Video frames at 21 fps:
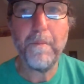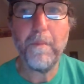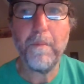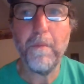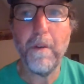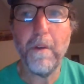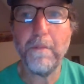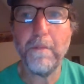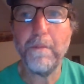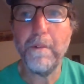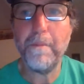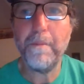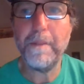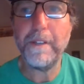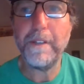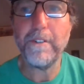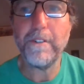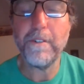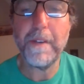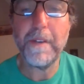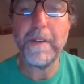What we'll
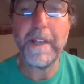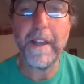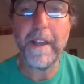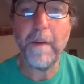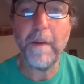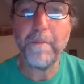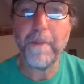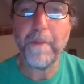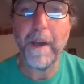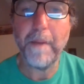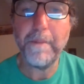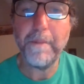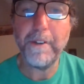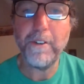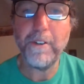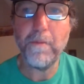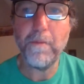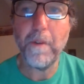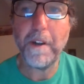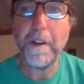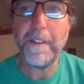be doing, I'll probably
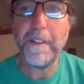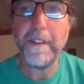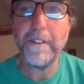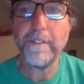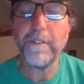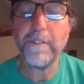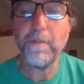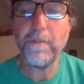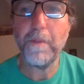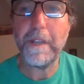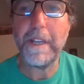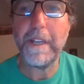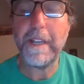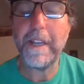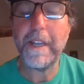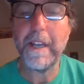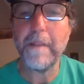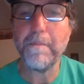do one of these a week,